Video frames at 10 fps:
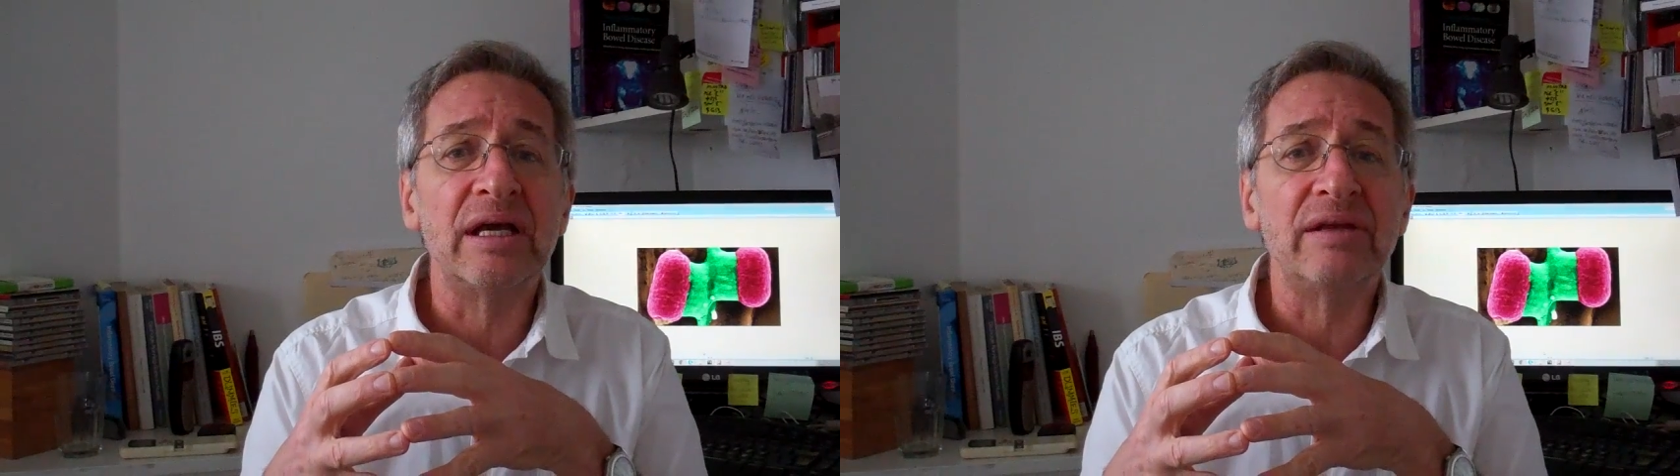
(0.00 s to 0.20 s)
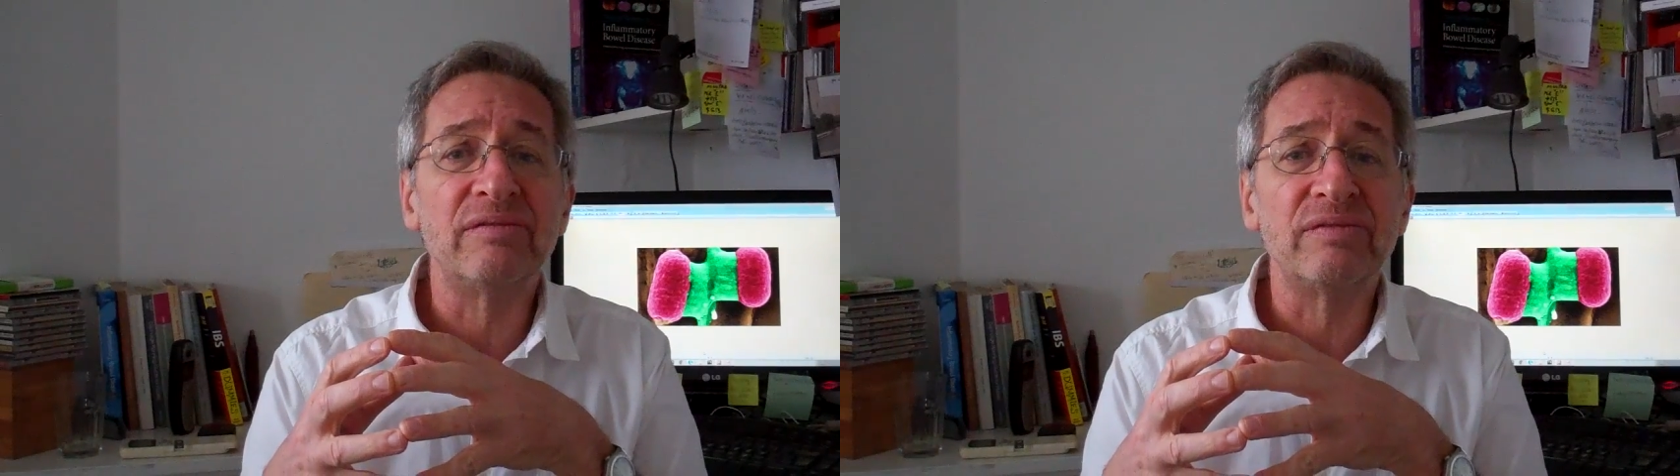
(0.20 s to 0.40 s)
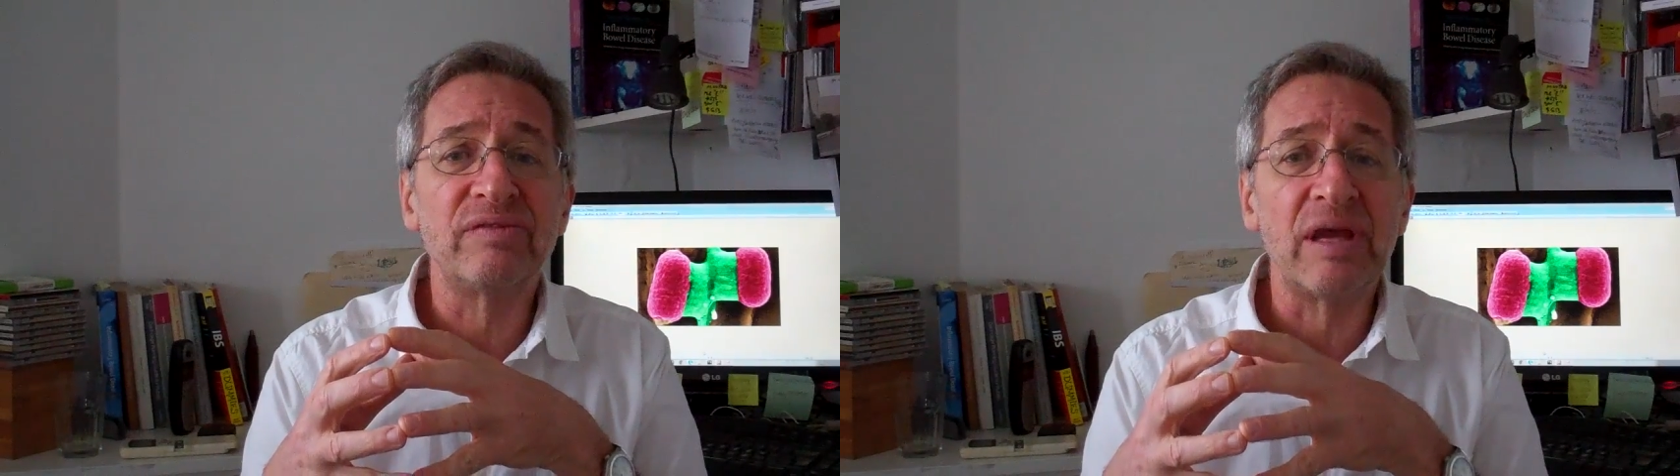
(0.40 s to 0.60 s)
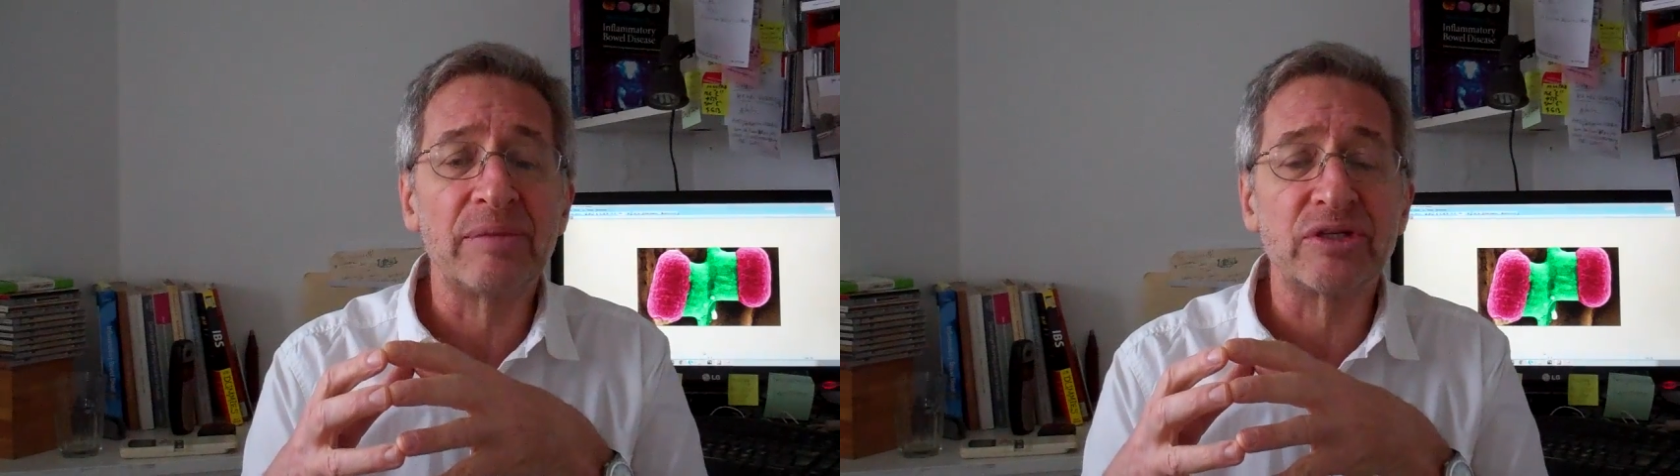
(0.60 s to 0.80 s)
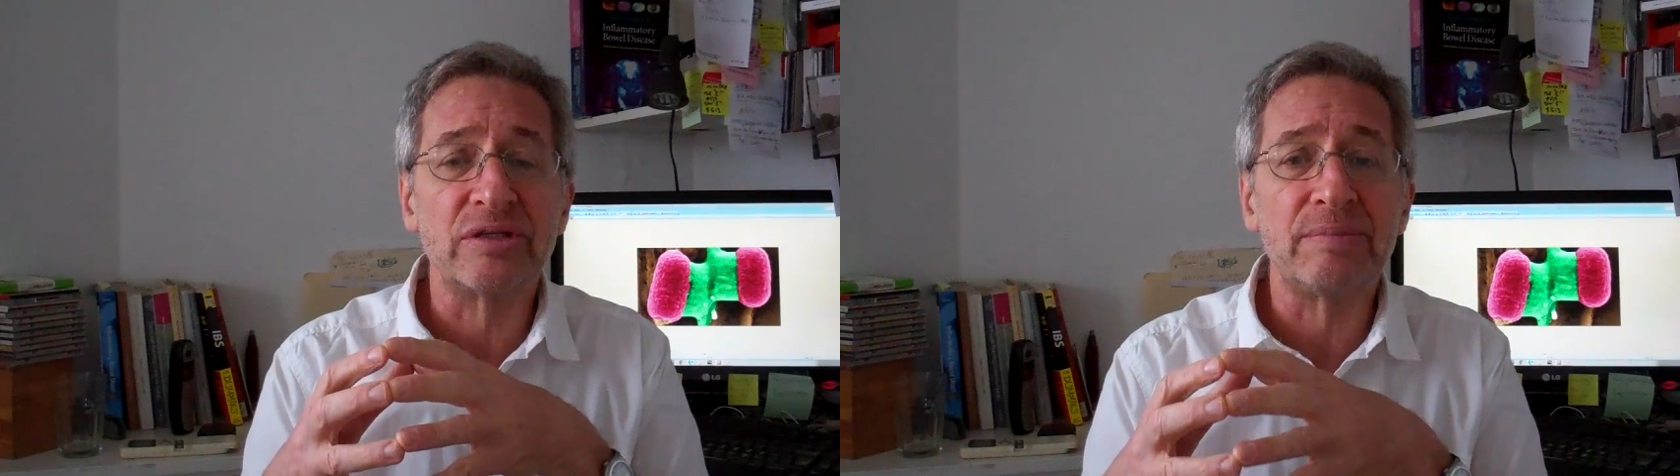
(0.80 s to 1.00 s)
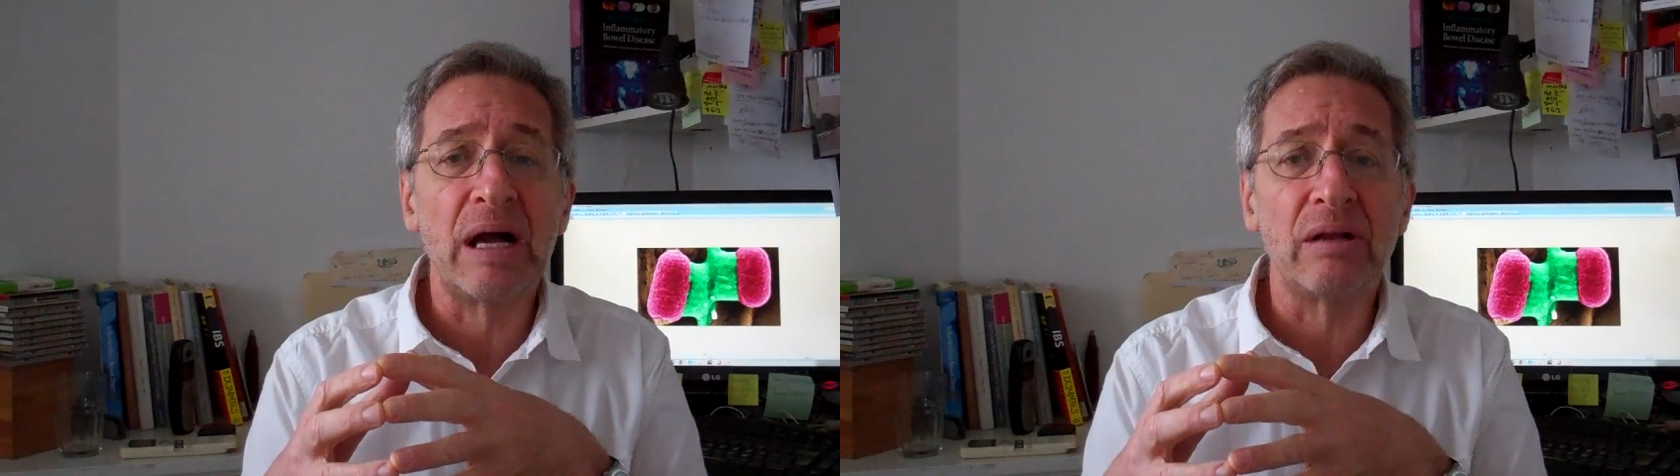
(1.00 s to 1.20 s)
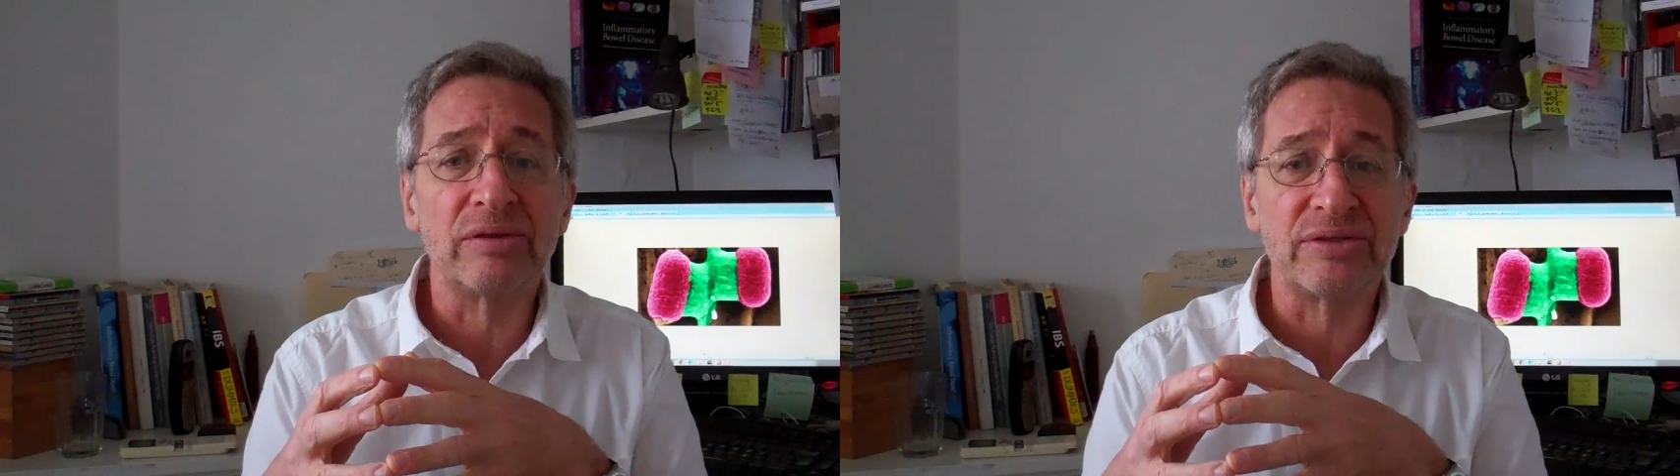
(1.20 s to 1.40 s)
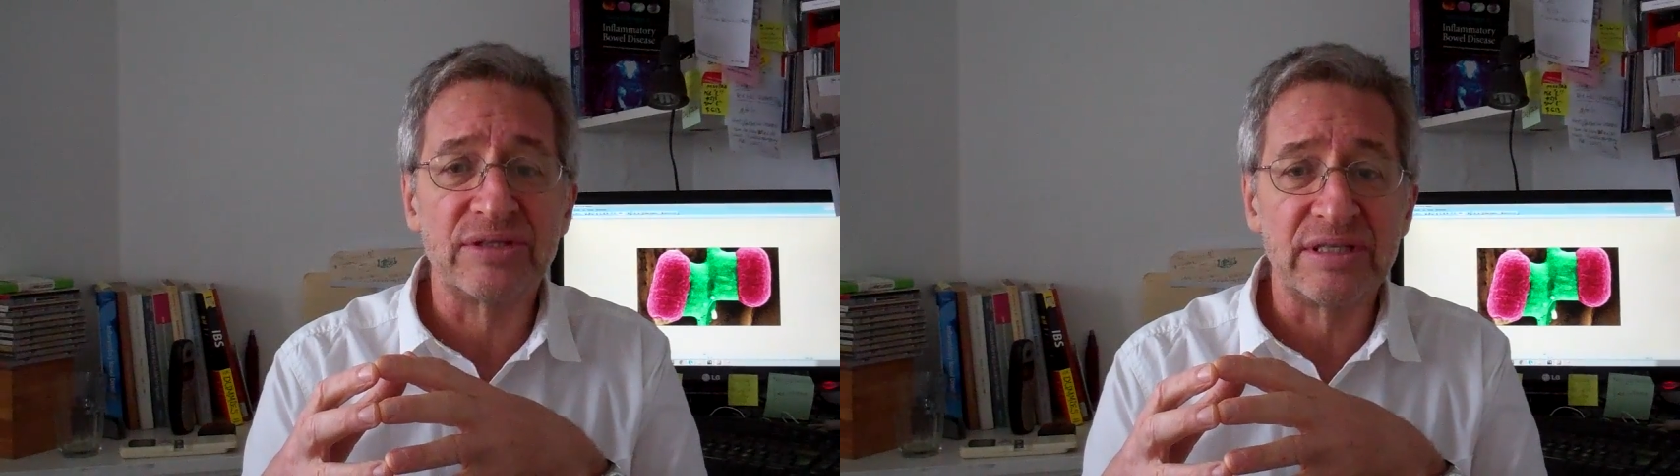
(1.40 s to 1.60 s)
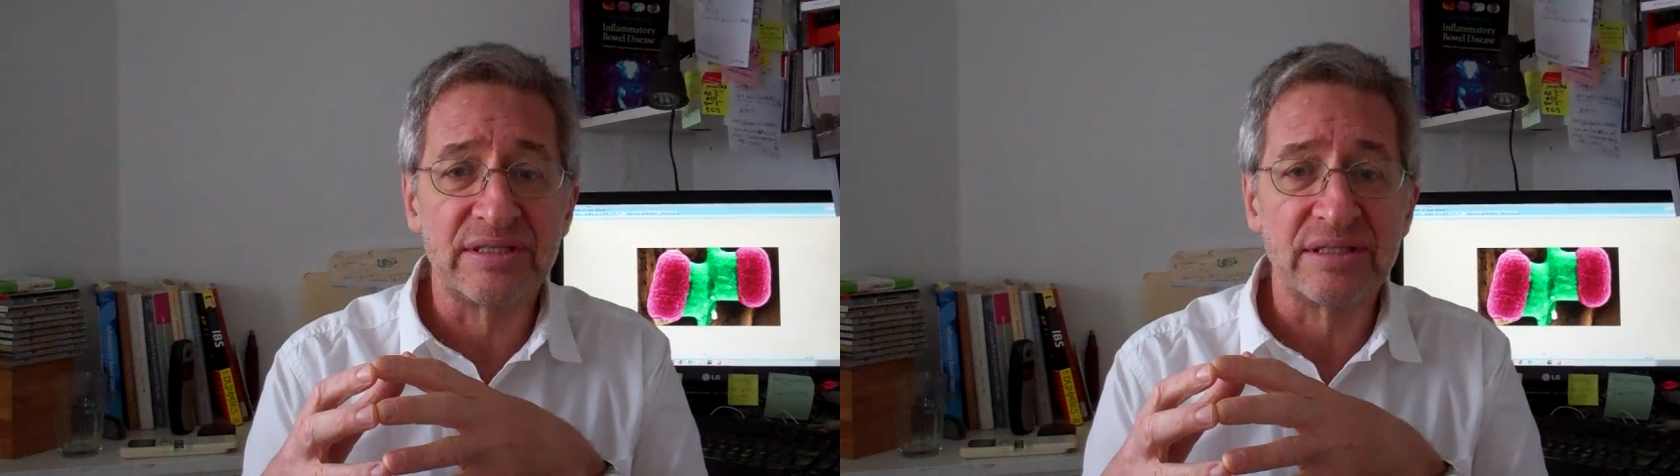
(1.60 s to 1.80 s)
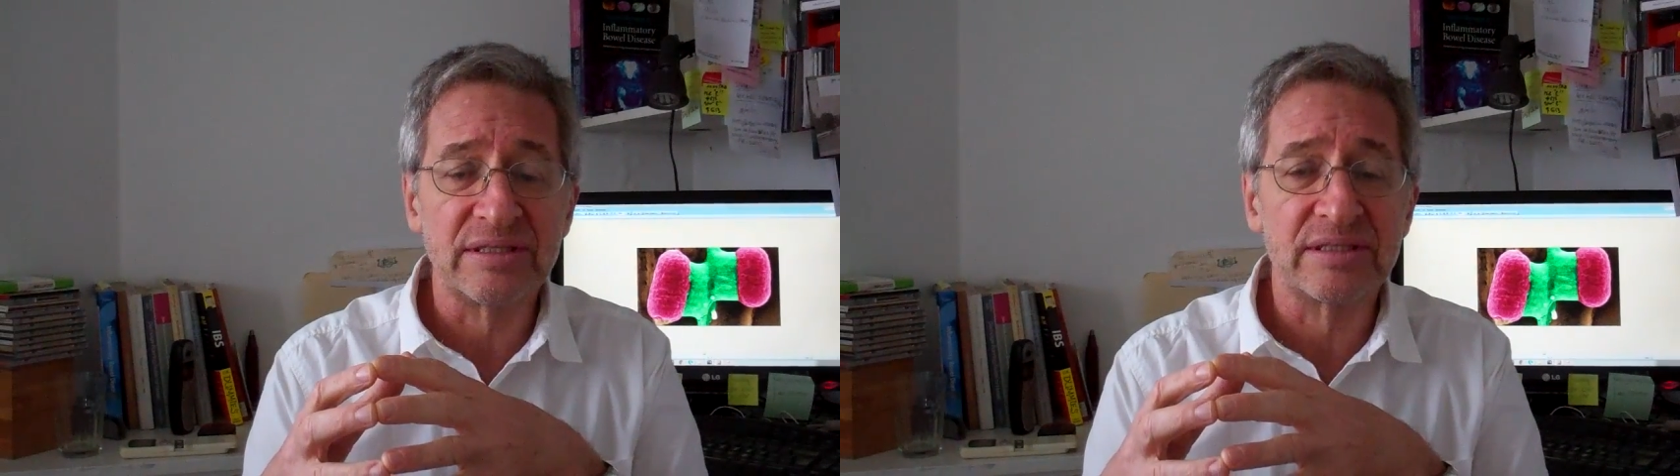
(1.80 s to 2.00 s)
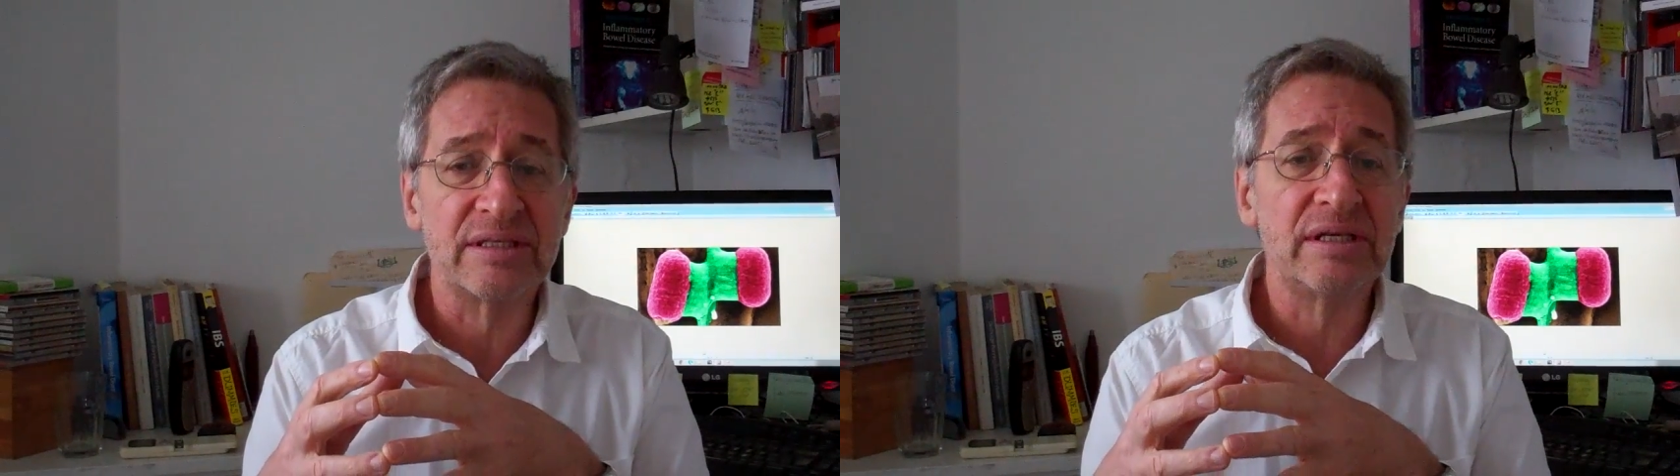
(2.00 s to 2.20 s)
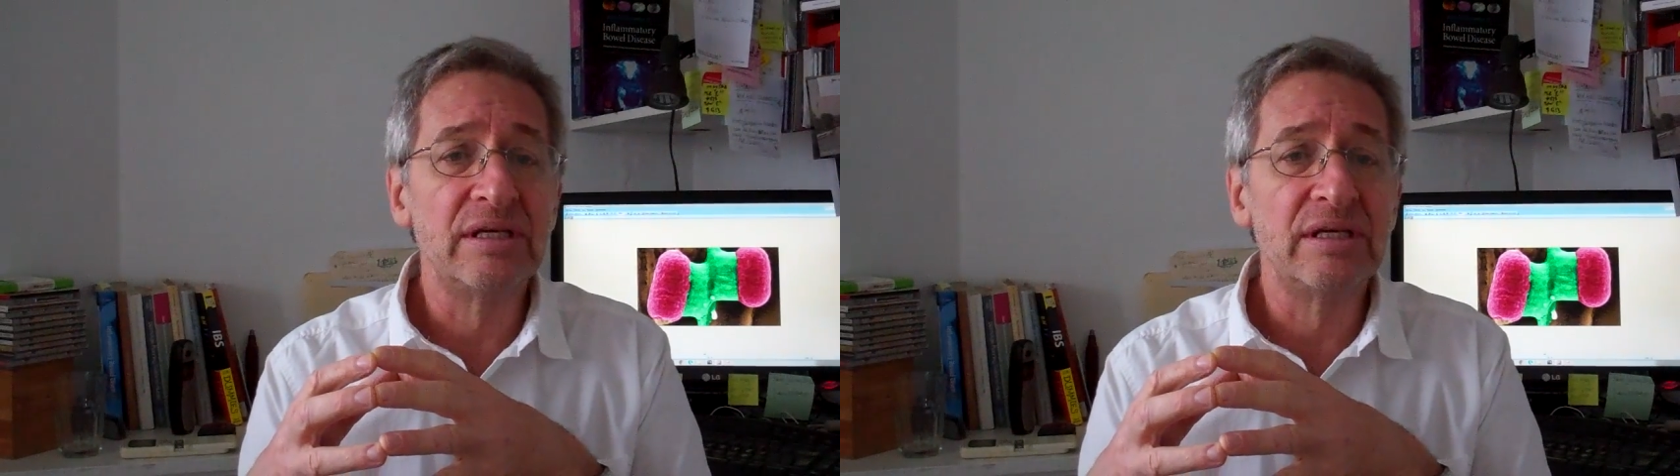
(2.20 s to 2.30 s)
inflammatory bowel diseases,